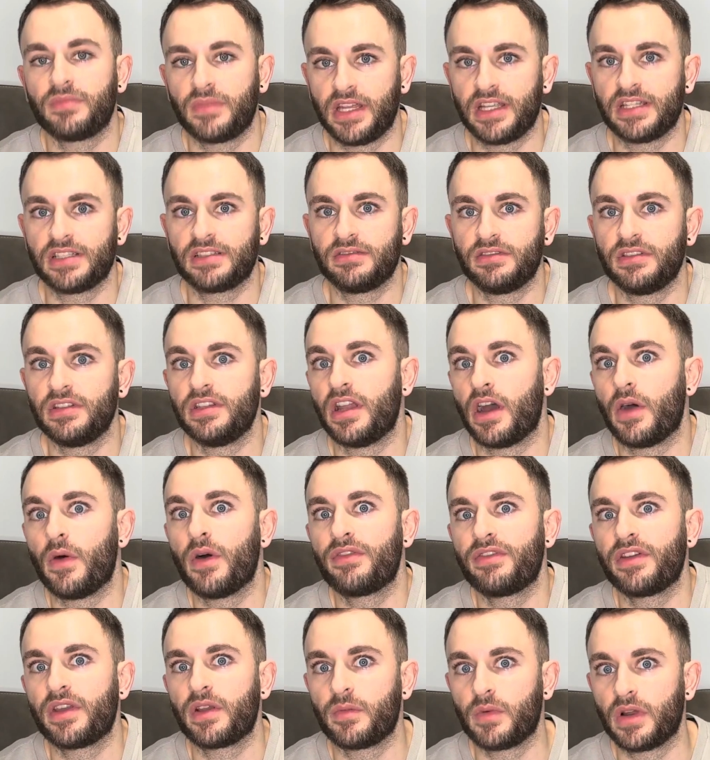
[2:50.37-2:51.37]
it's, you know, I
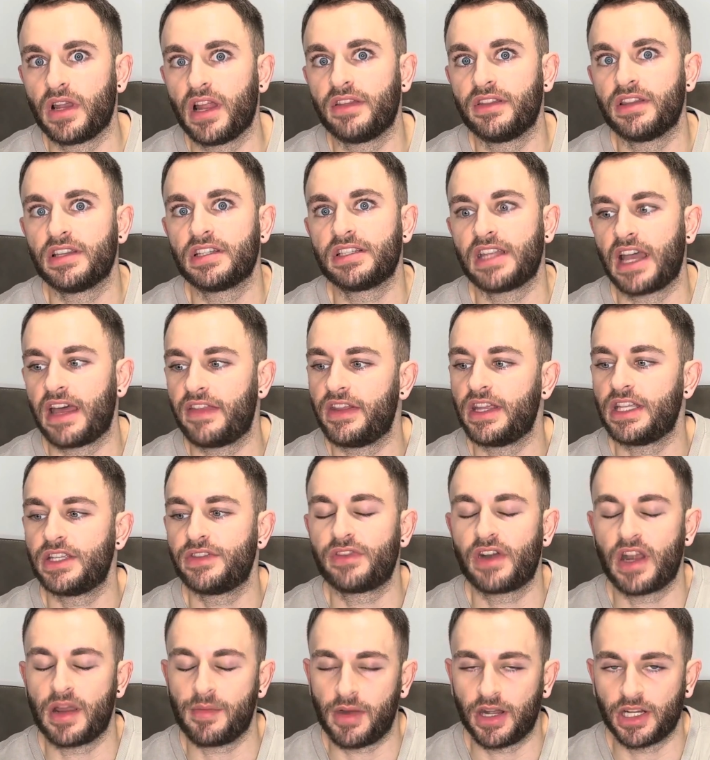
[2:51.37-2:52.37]
think we'll understand that it's
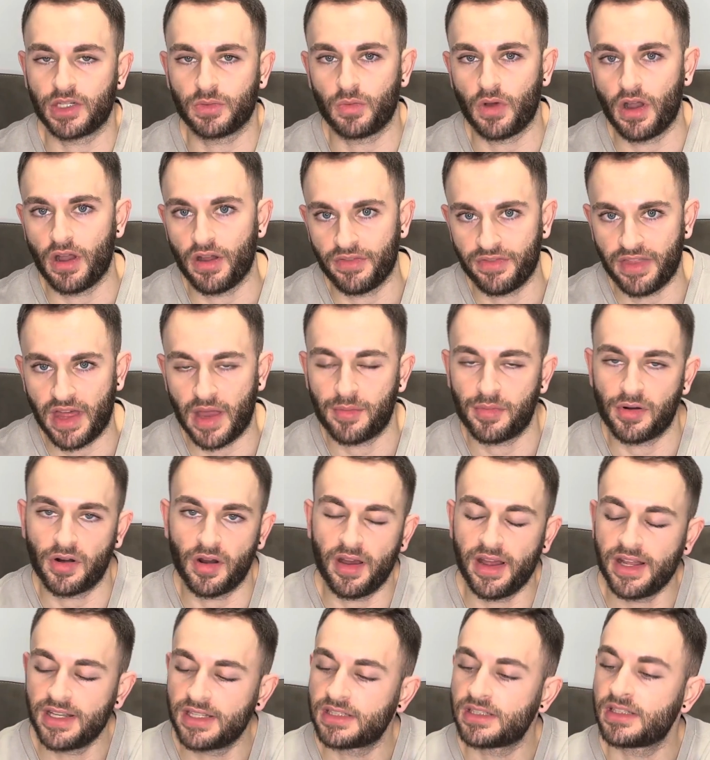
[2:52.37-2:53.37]
very much worth that
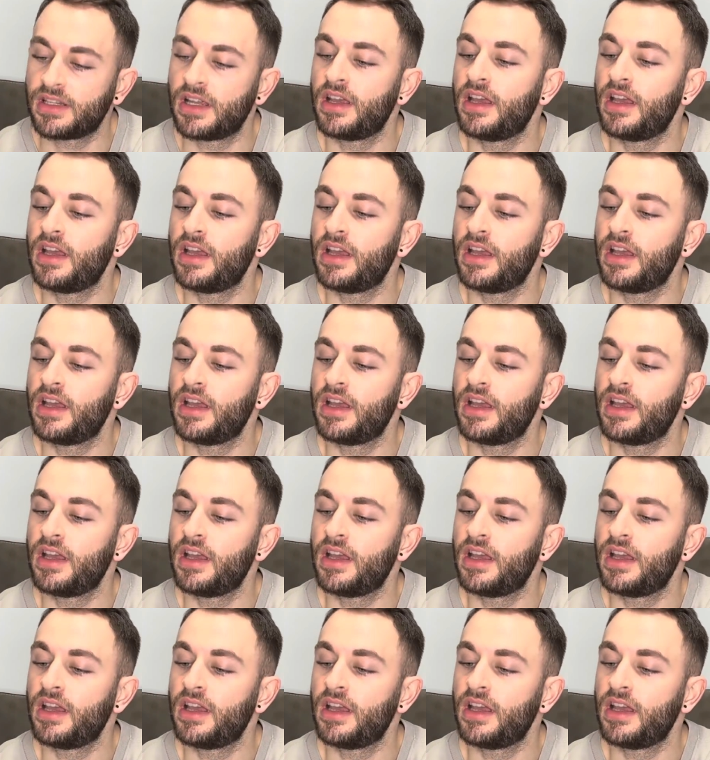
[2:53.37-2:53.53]
price.